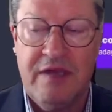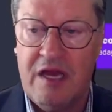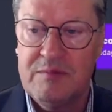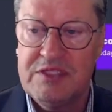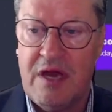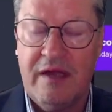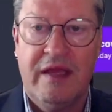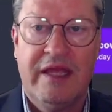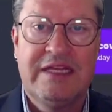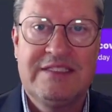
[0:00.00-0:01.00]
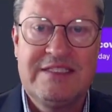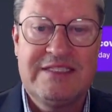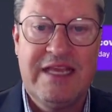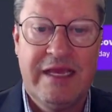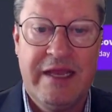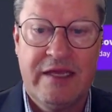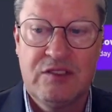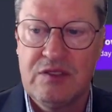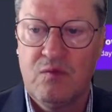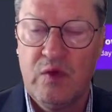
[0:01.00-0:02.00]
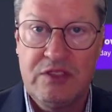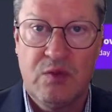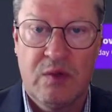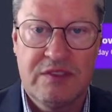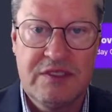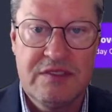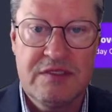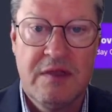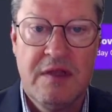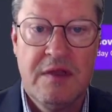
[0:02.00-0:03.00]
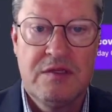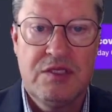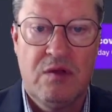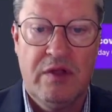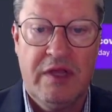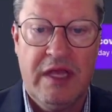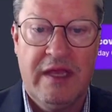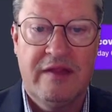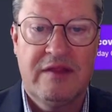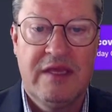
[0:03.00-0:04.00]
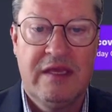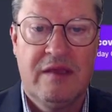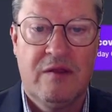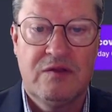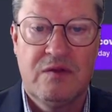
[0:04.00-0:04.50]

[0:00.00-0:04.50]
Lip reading: Comstock and CNX Resources. So looking at the